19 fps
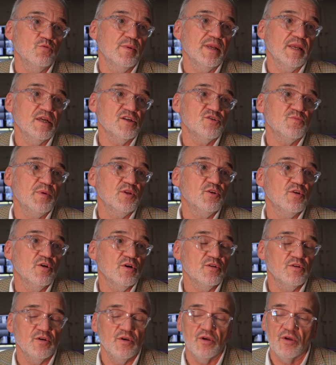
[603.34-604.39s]
manage better
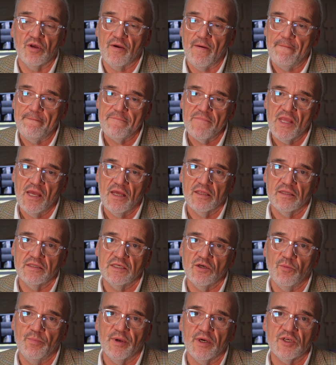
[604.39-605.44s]
the
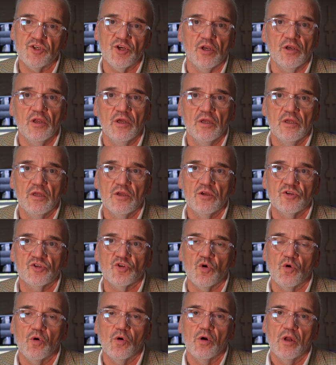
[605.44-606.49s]
the operation.
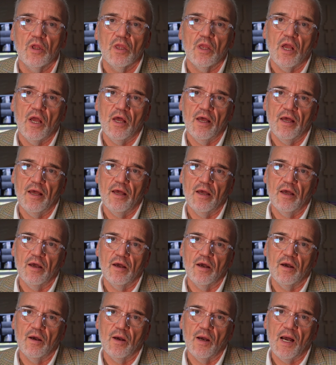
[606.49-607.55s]
So
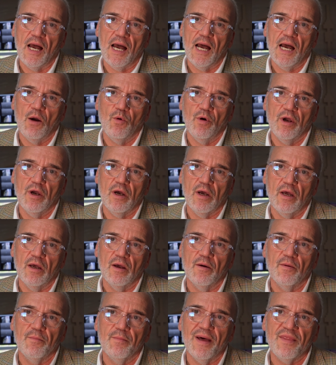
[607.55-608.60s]
uh,
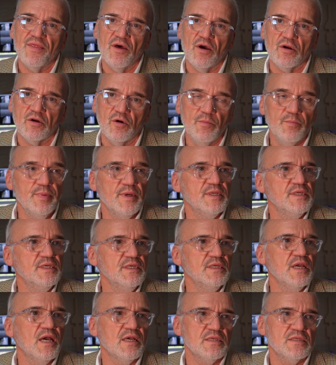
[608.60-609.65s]
our uh, mother
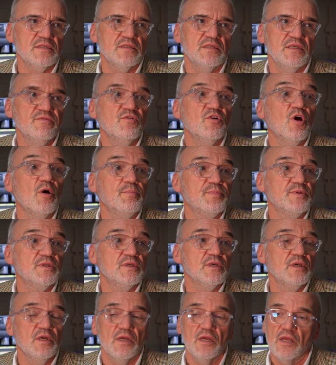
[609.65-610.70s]
company has developed
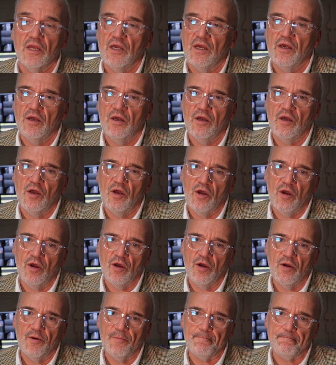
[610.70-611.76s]

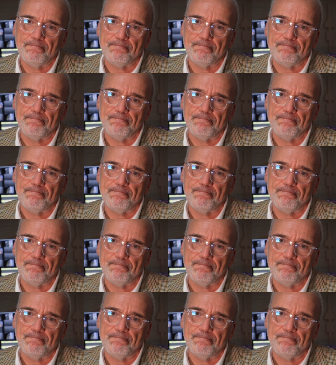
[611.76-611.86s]
uh,